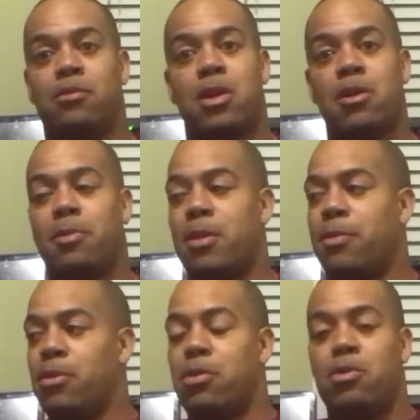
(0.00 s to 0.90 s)
There are
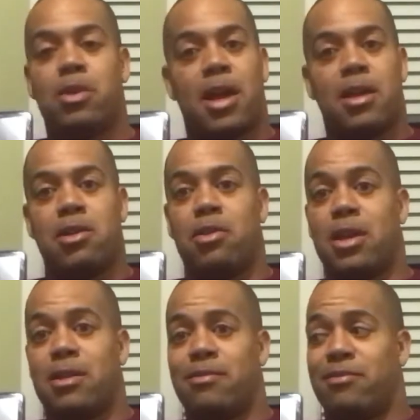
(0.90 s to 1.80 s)
people who you
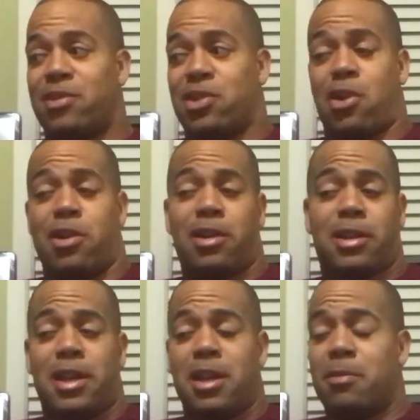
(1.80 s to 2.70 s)
can start a
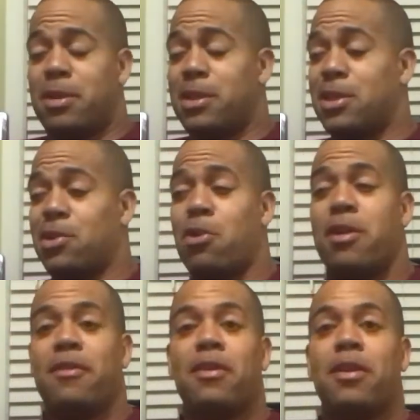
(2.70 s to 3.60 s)
cleaning business, or
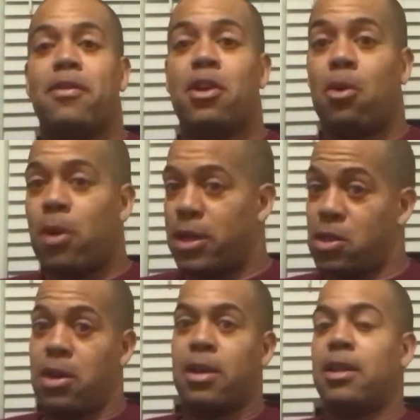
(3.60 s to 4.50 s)
even if you don't want to
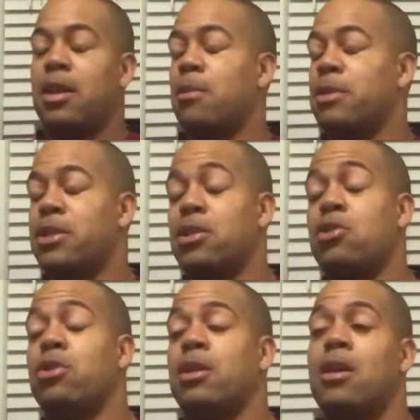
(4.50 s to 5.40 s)
start a cleaning business,
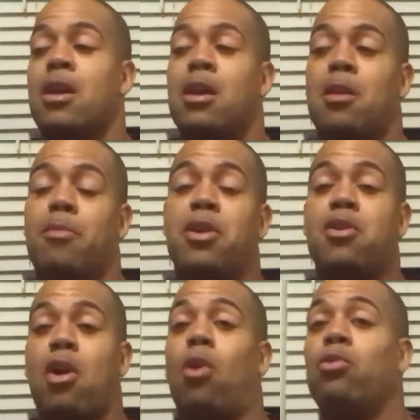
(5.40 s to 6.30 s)
you could be
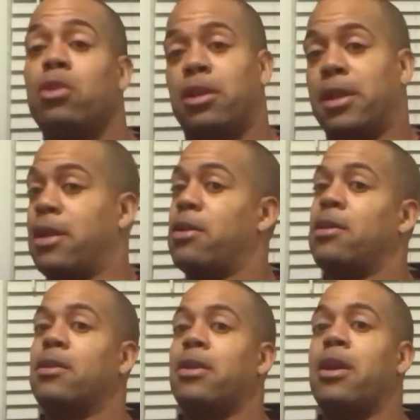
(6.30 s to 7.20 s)
your own cleaner.
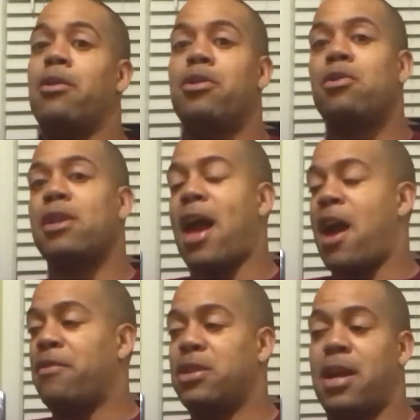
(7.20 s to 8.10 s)
You can
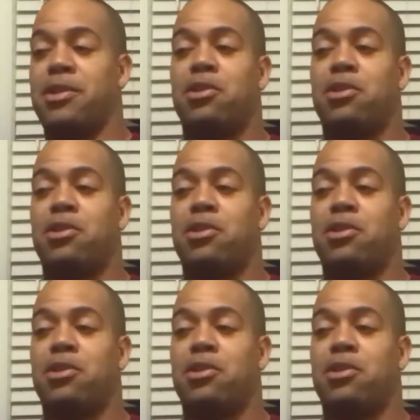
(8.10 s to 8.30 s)
advertise.